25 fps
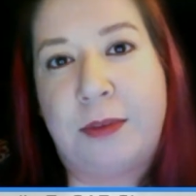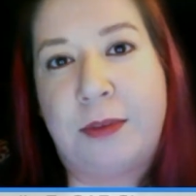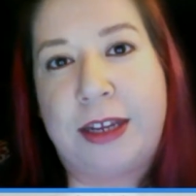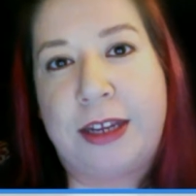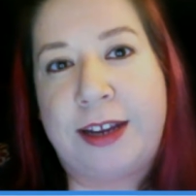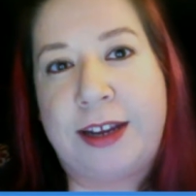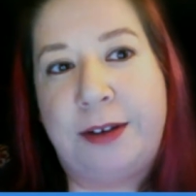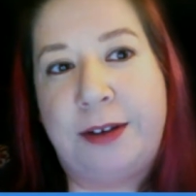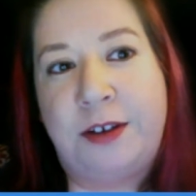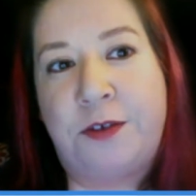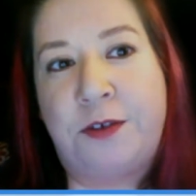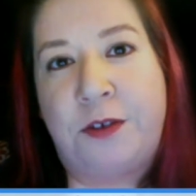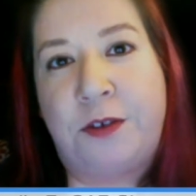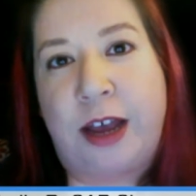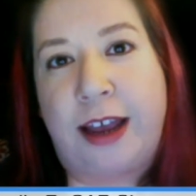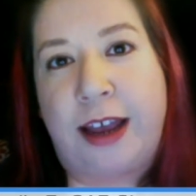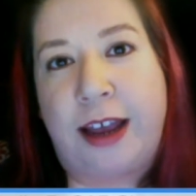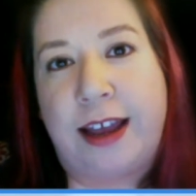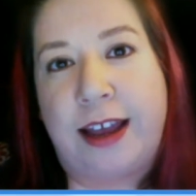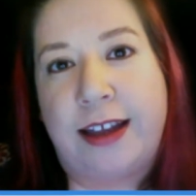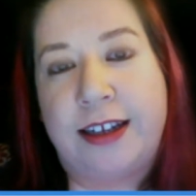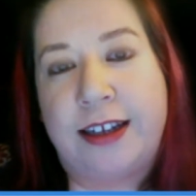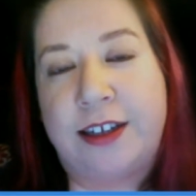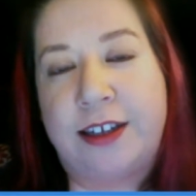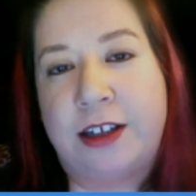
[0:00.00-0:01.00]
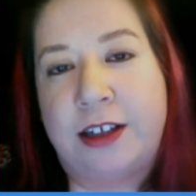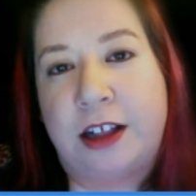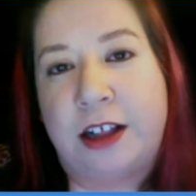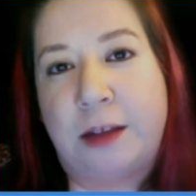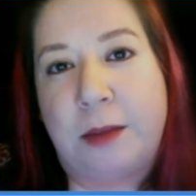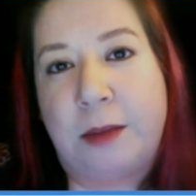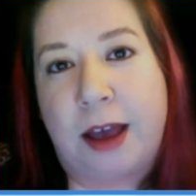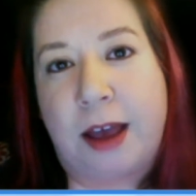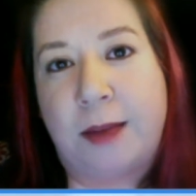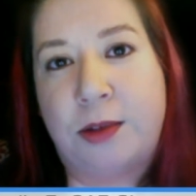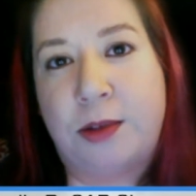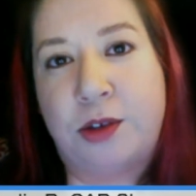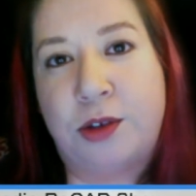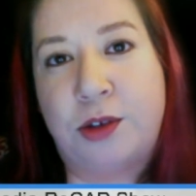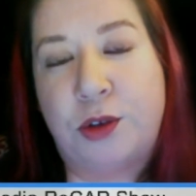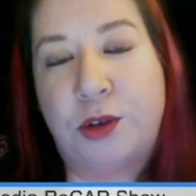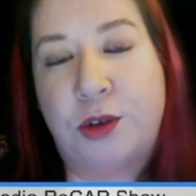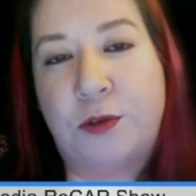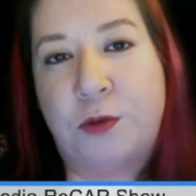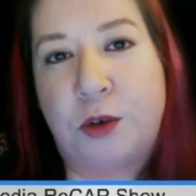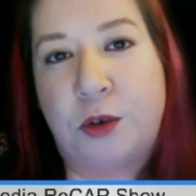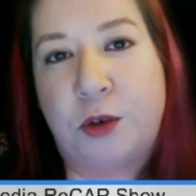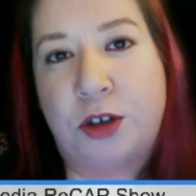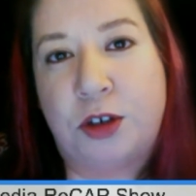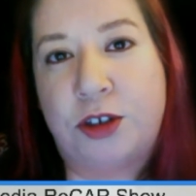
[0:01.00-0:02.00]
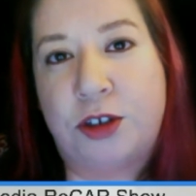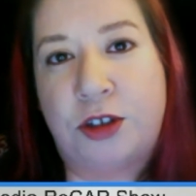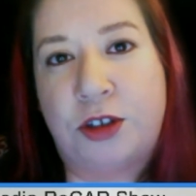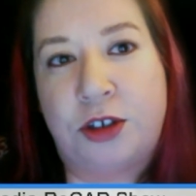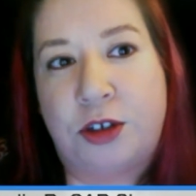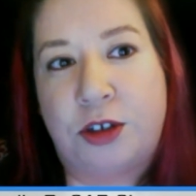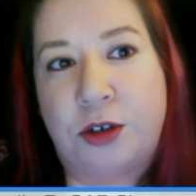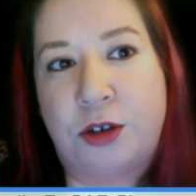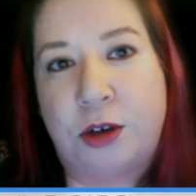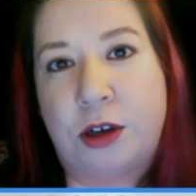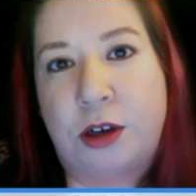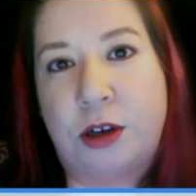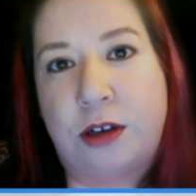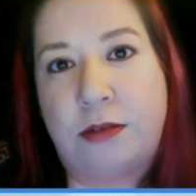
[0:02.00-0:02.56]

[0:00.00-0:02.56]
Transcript: being defiant until I'm absolutely forced to do it.